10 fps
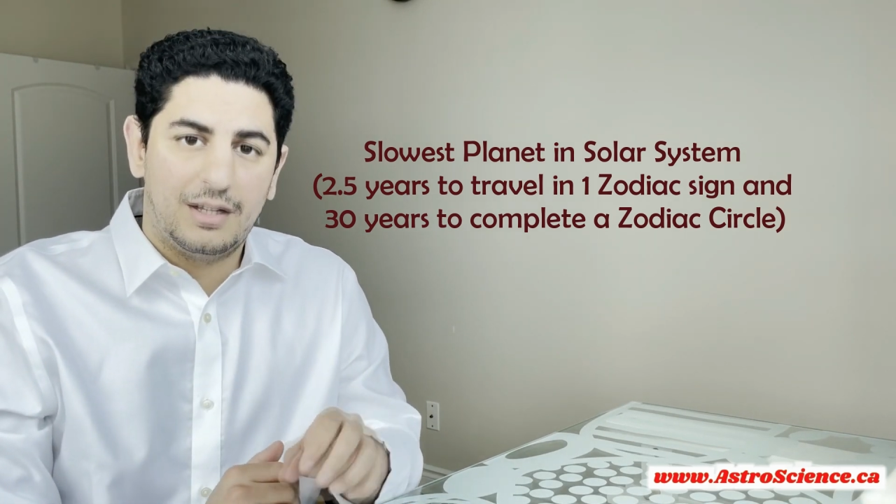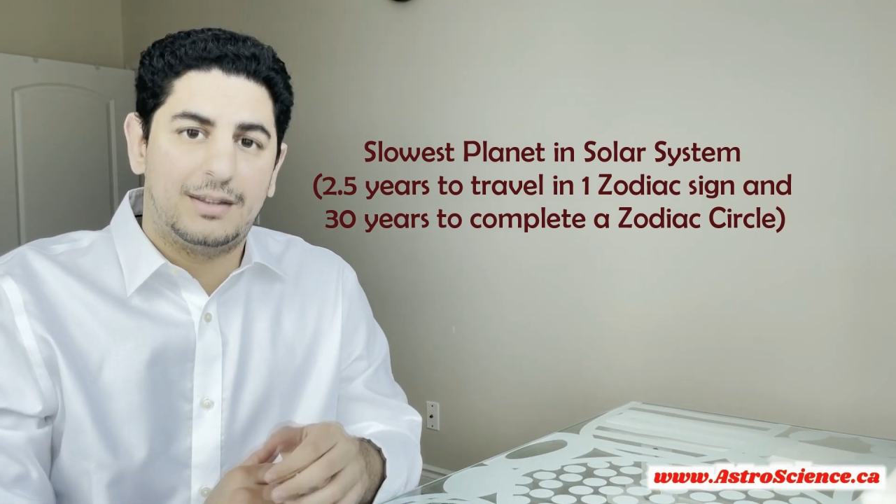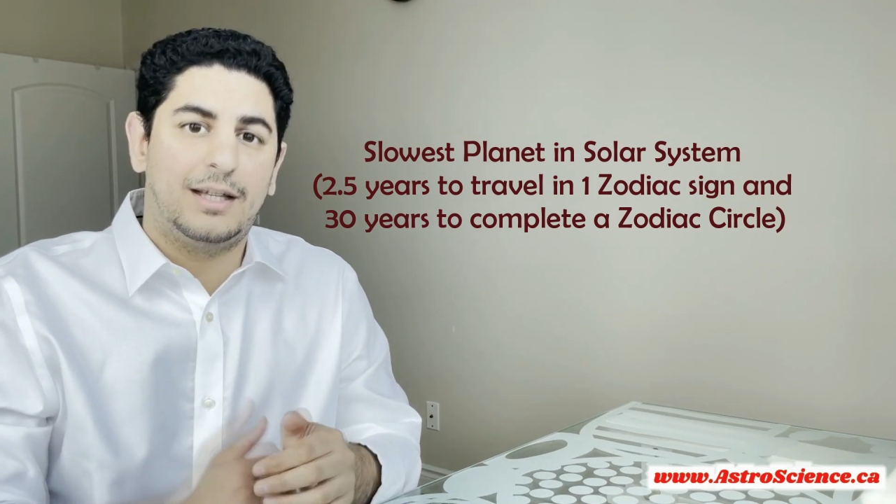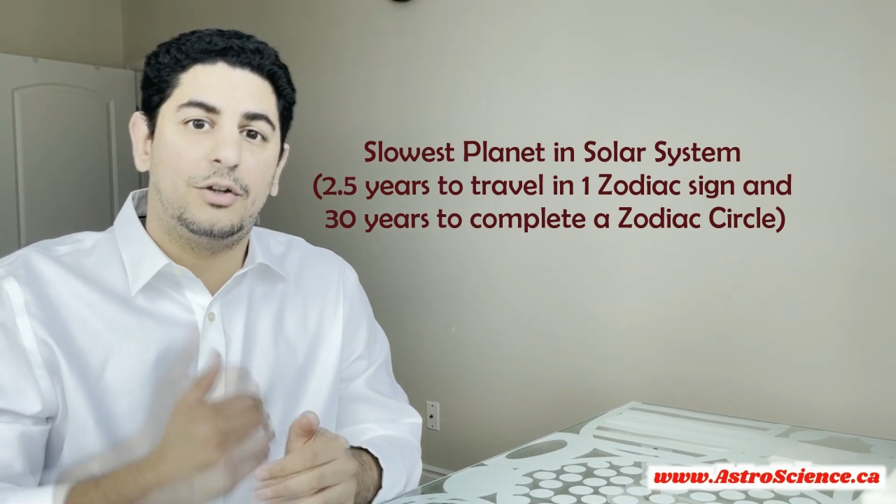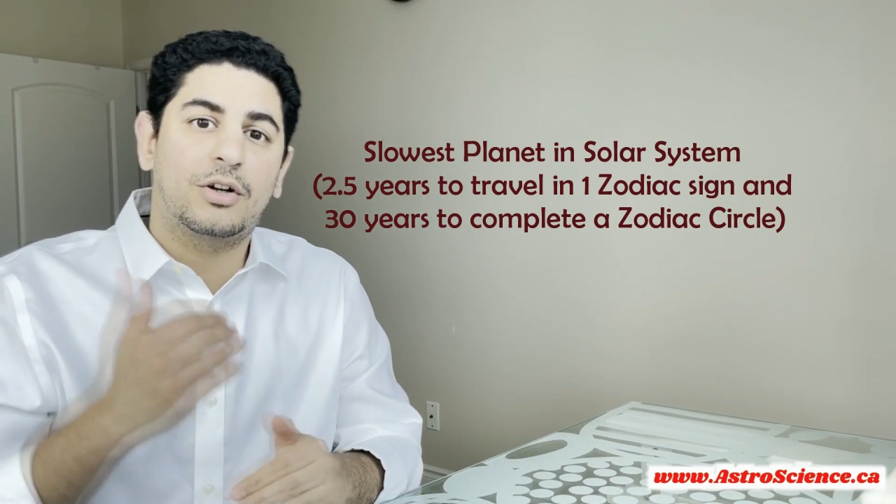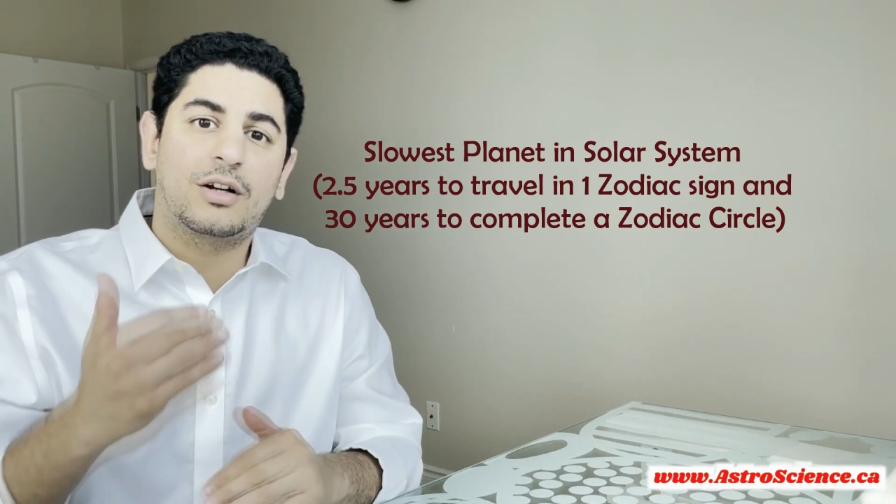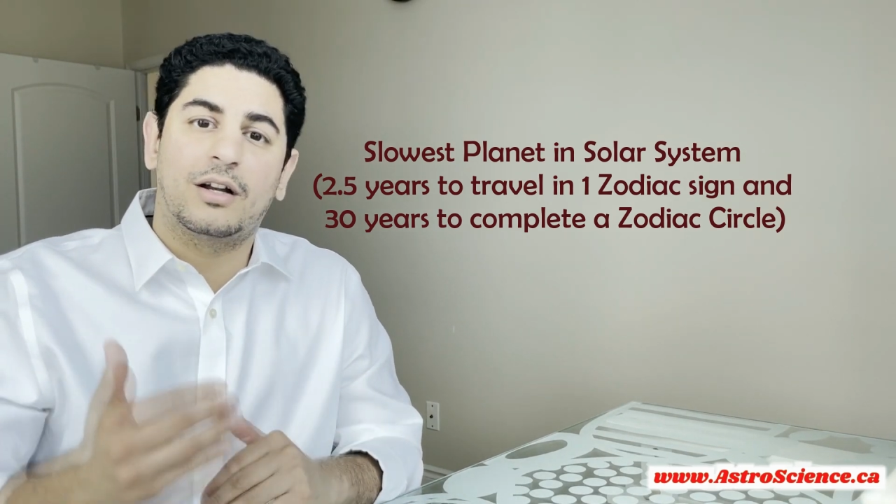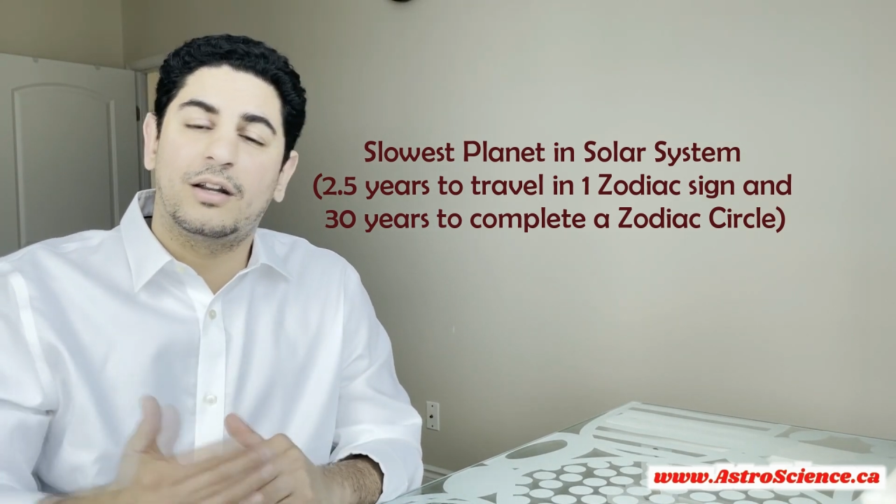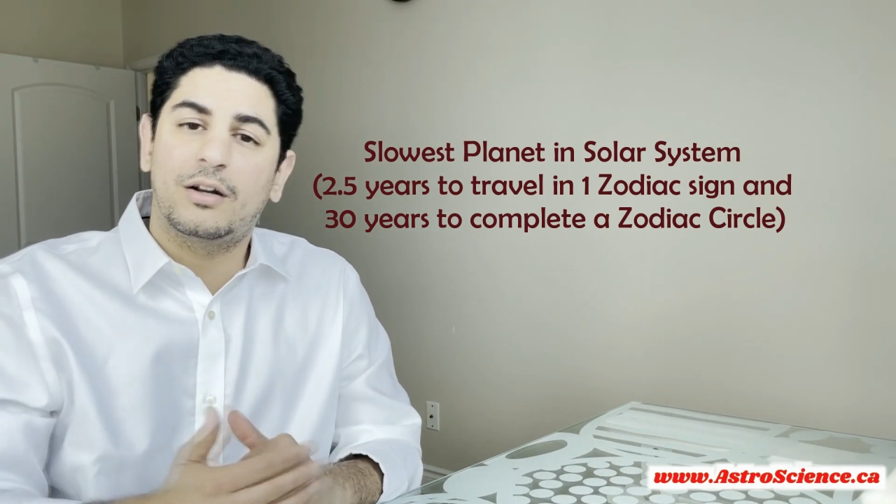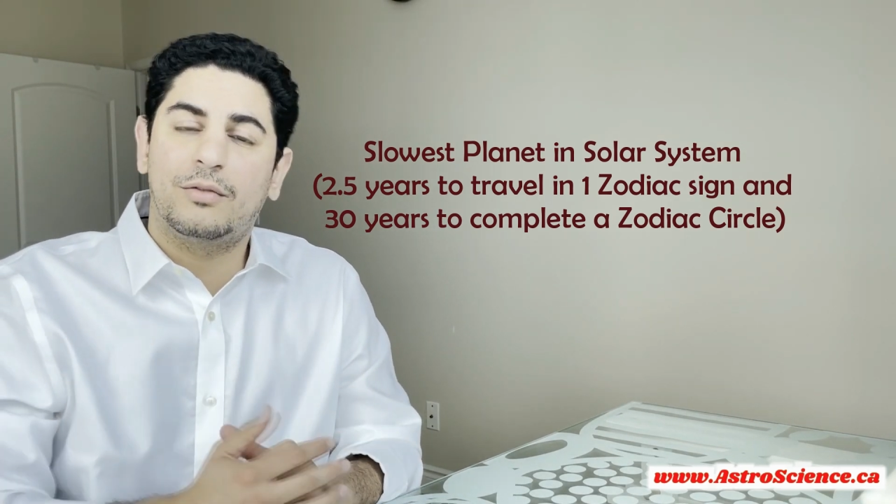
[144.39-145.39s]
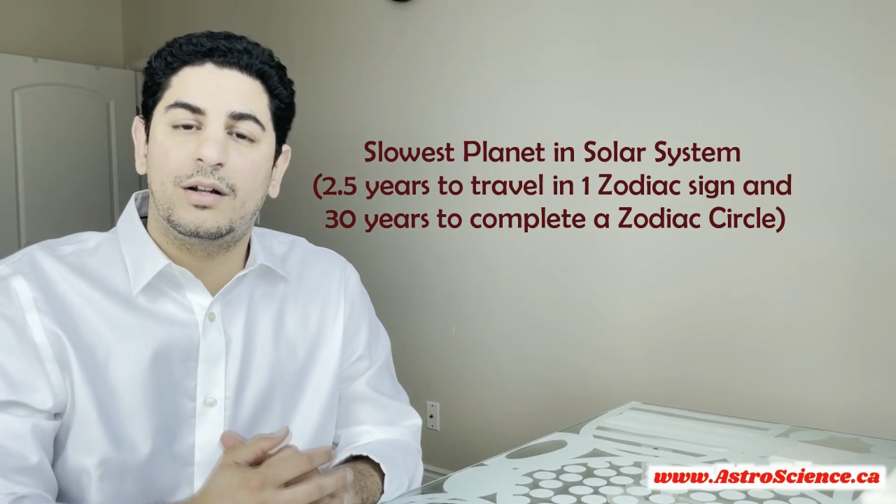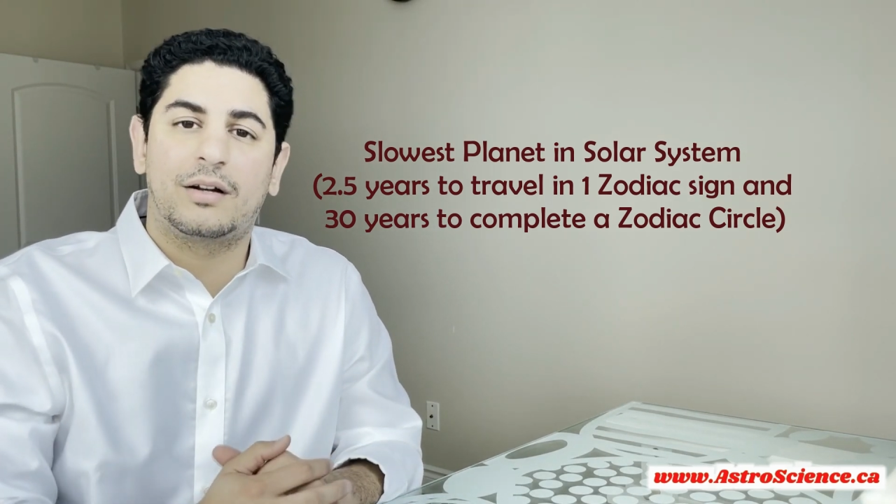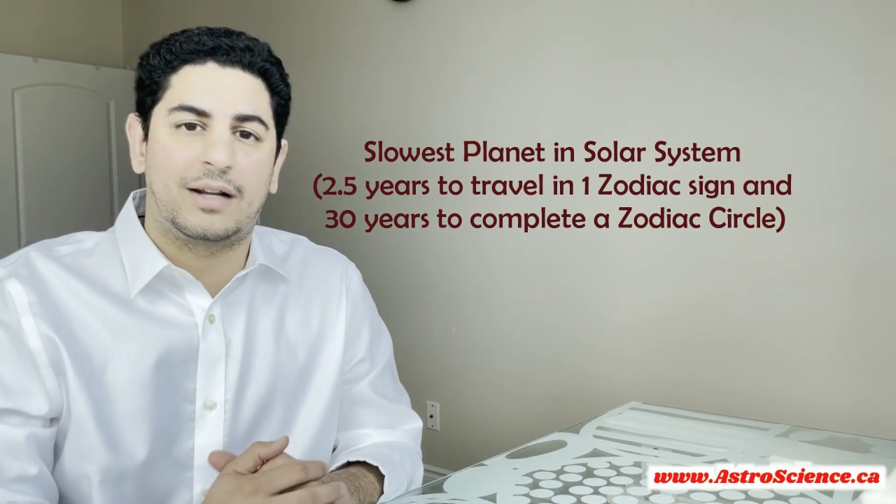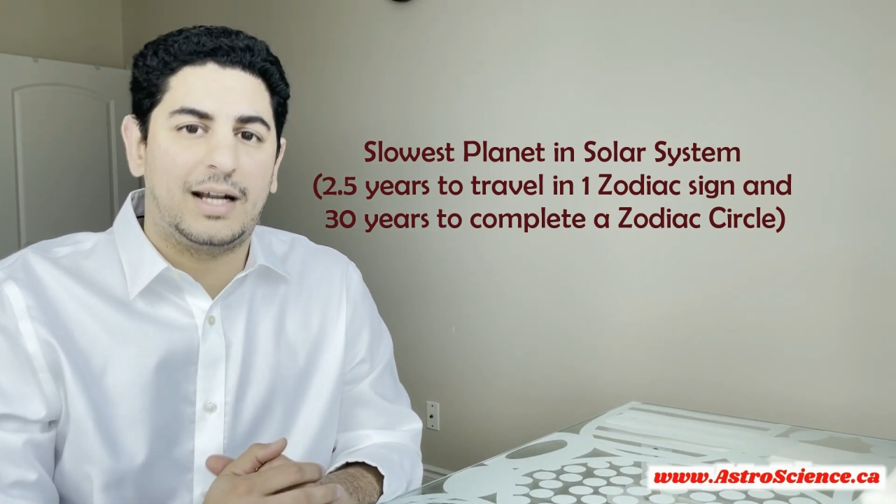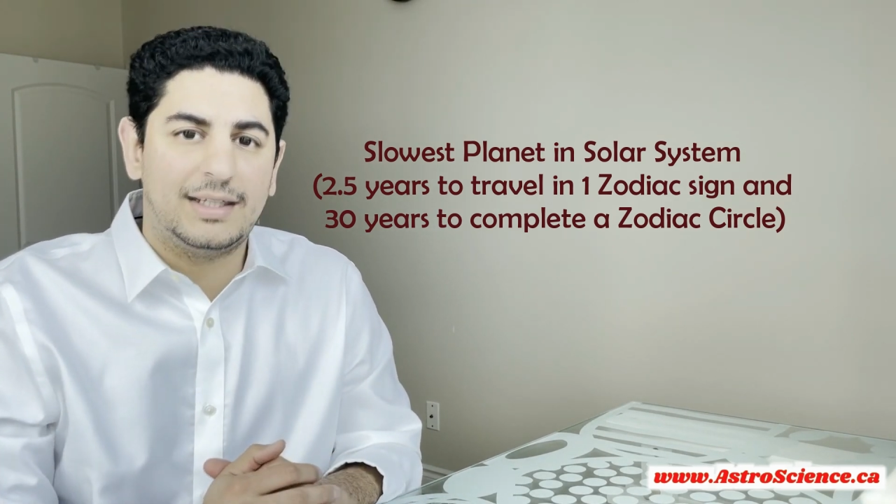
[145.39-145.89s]
then your career will
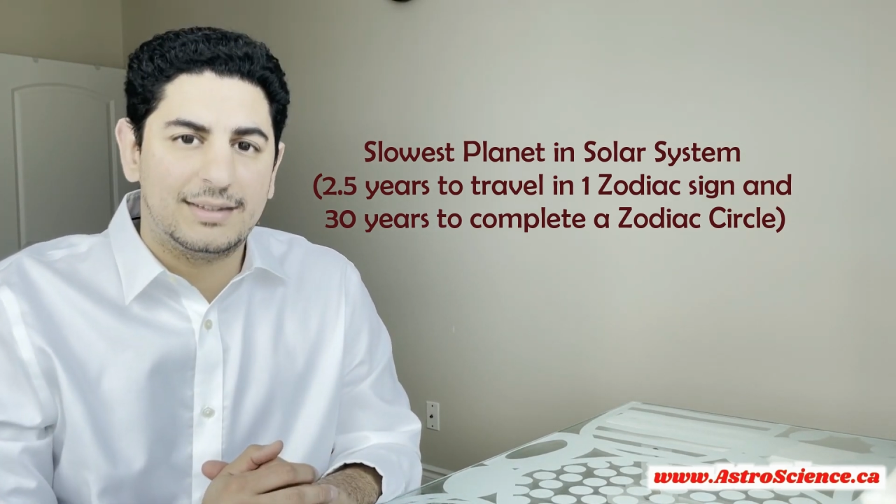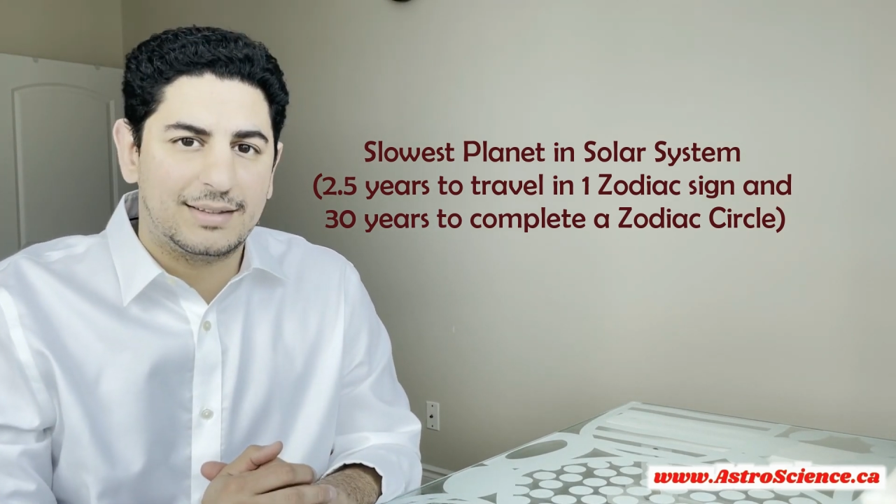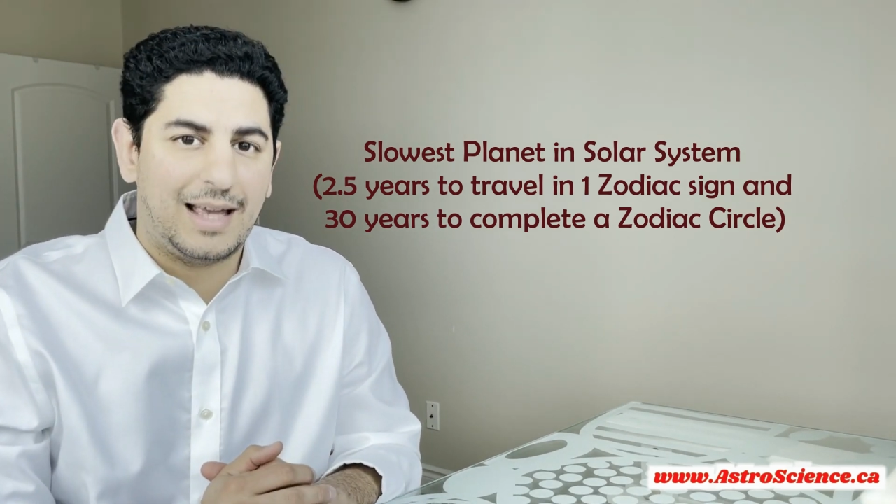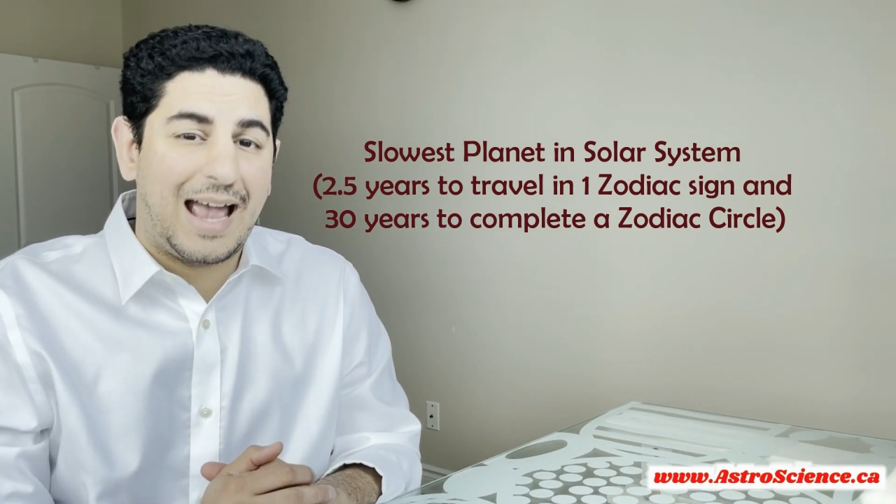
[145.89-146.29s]
rise